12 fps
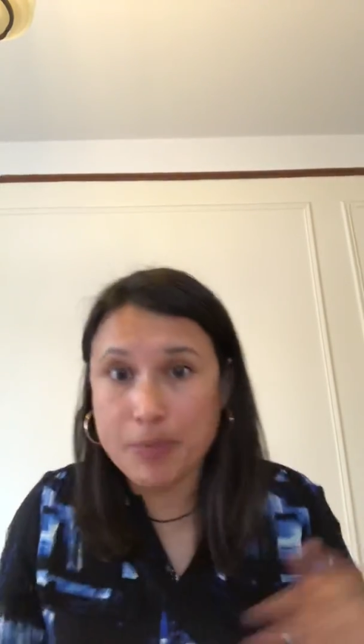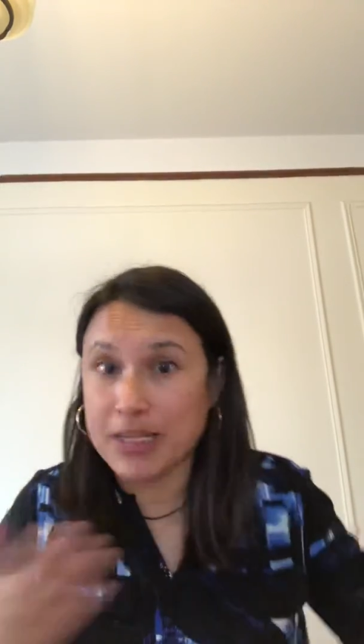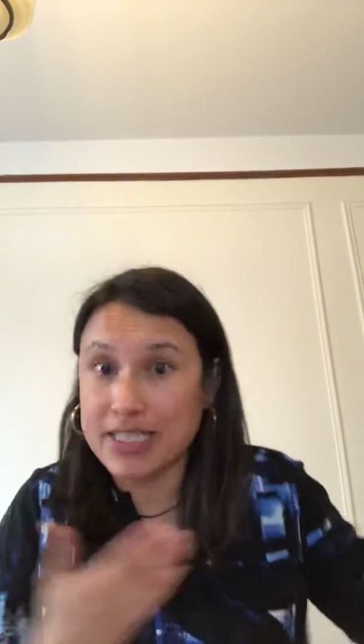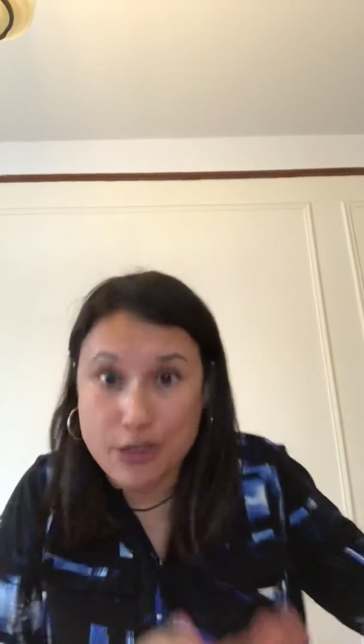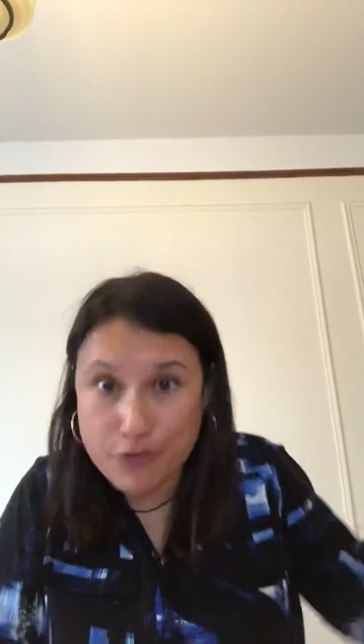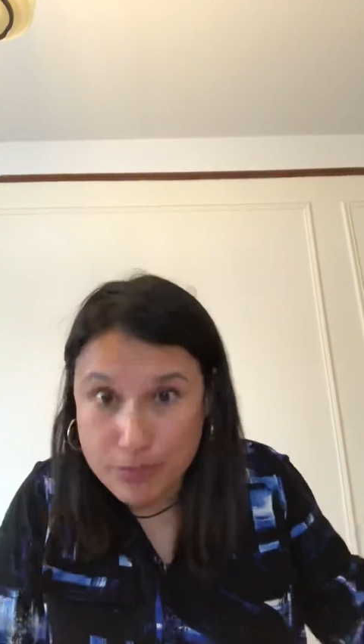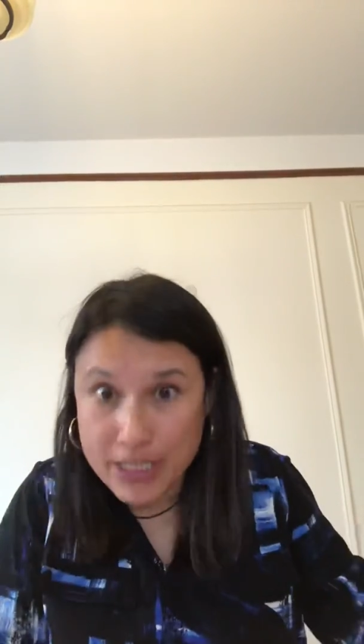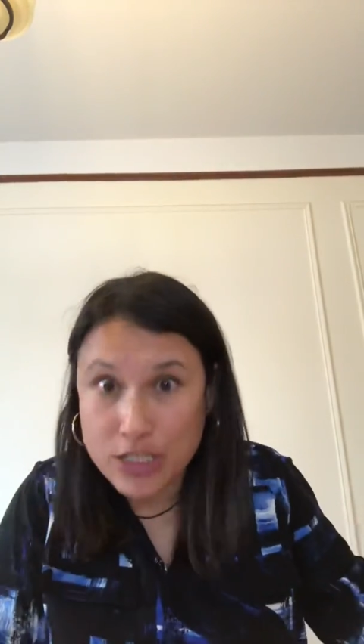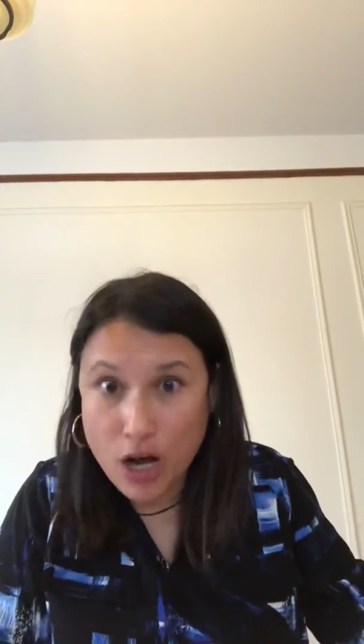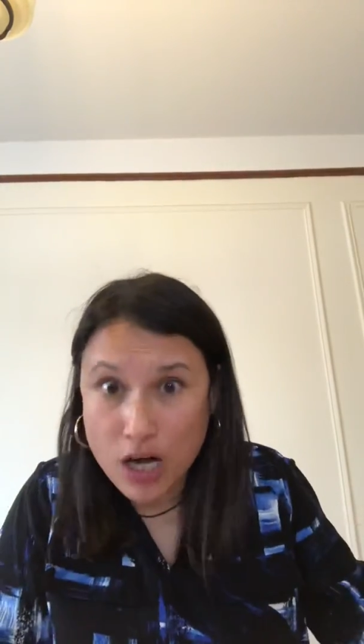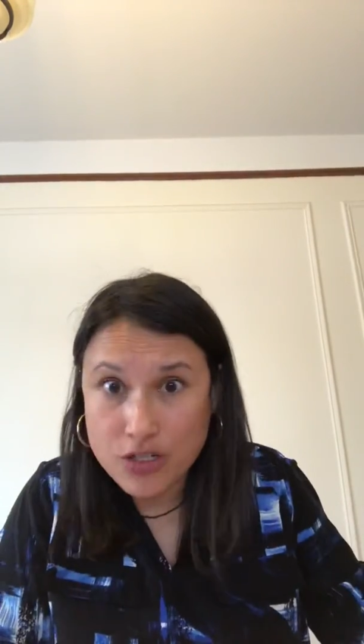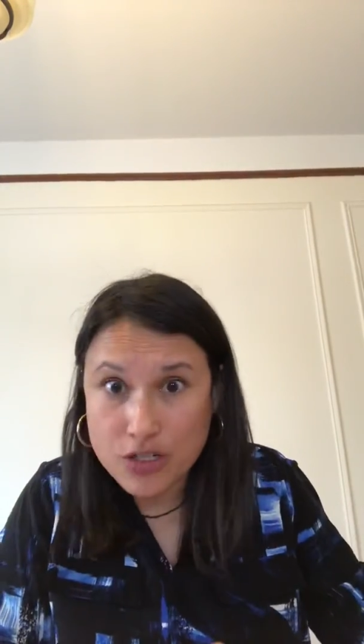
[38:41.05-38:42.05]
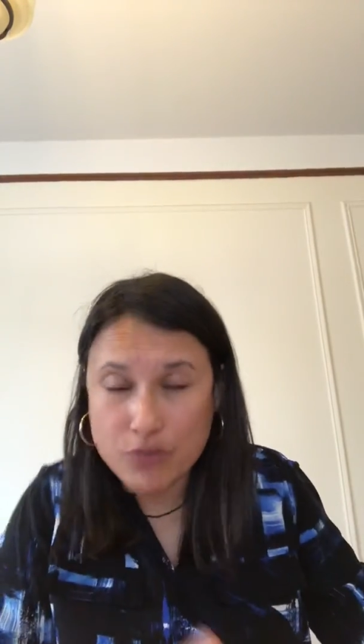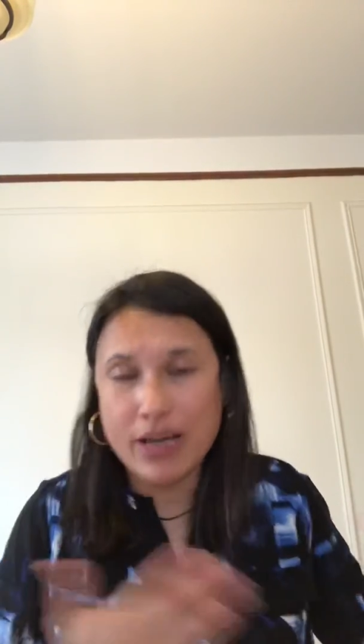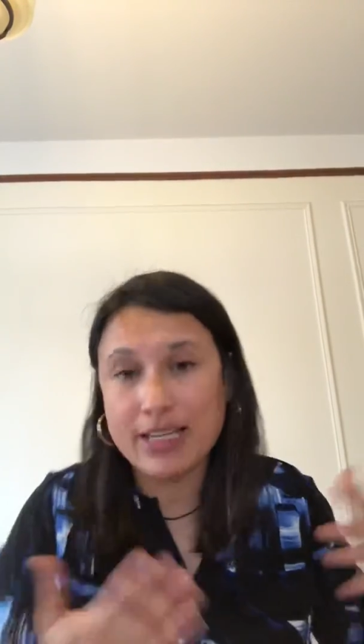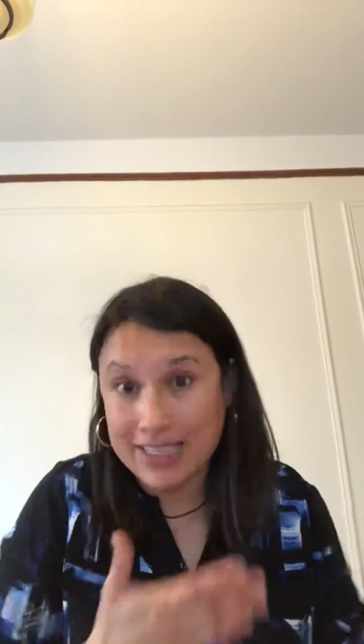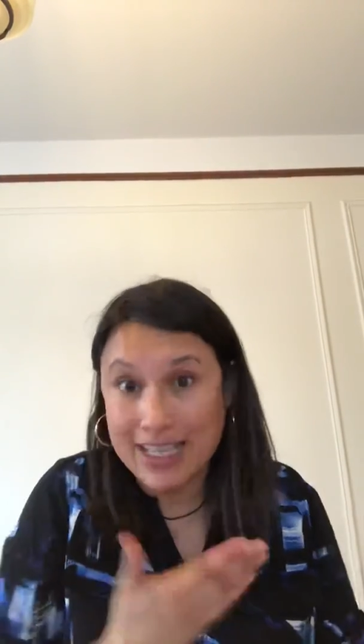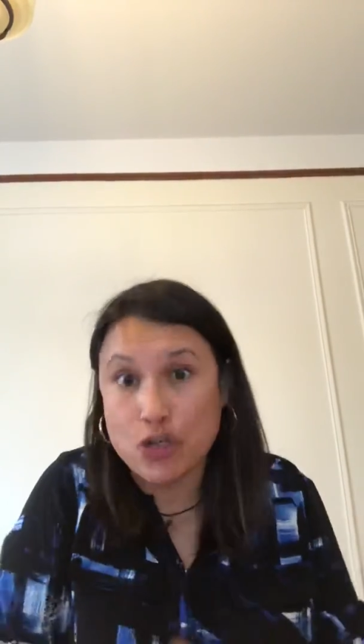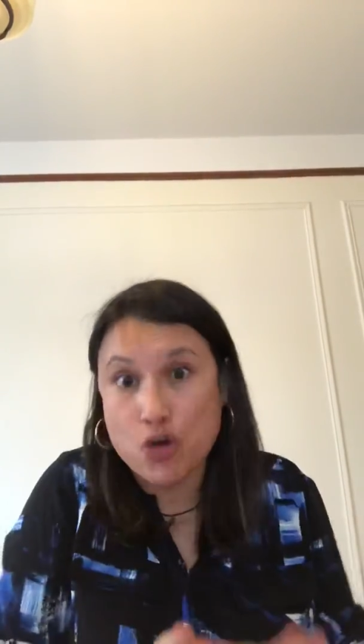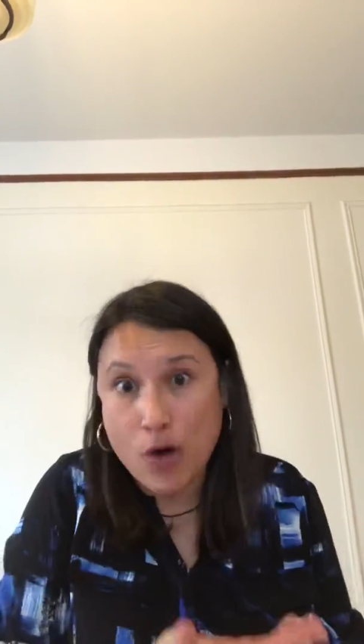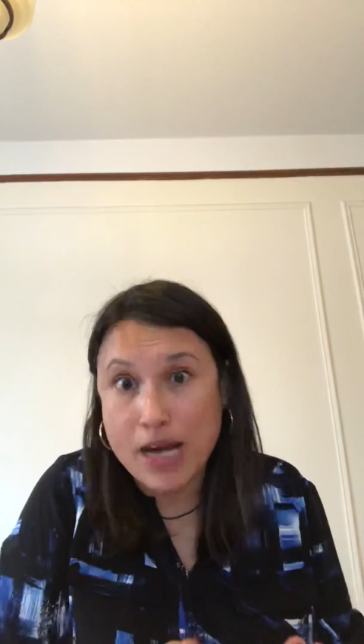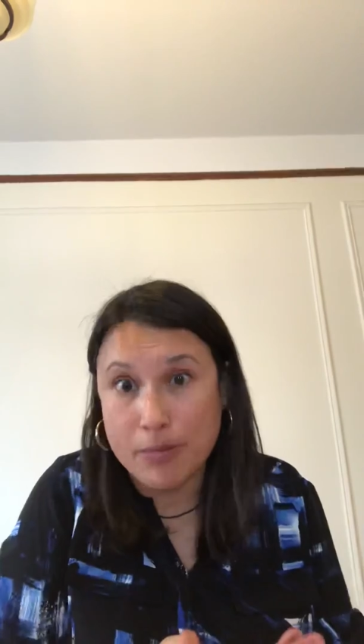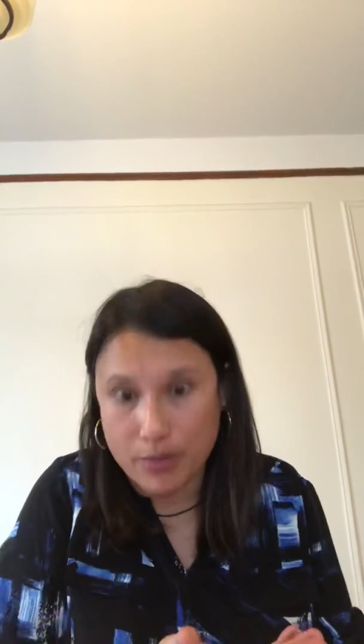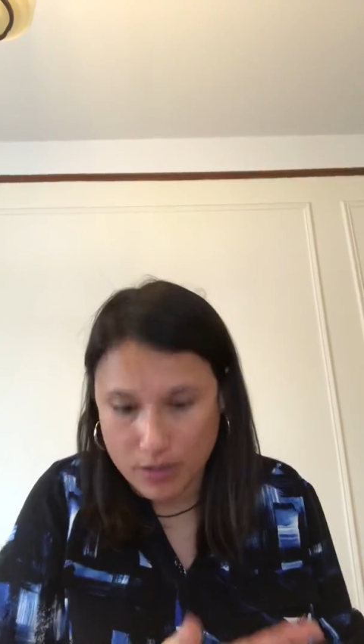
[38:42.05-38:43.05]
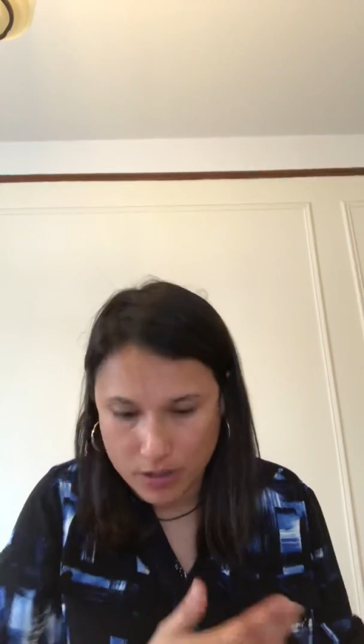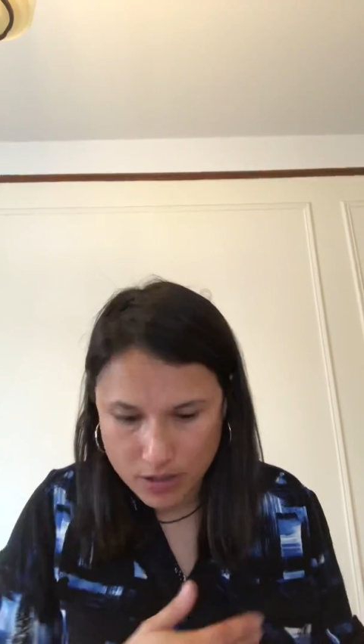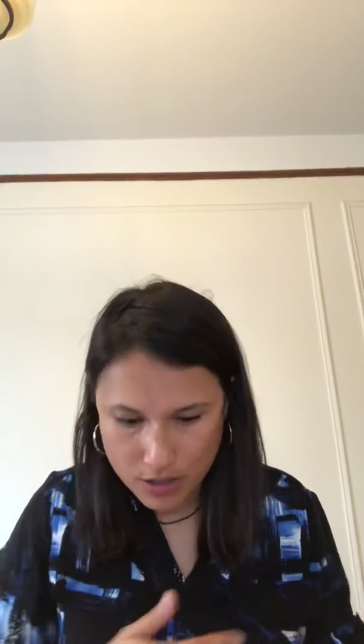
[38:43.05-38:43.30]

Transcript: but I'll take it from my doctor, right? Because that's credible.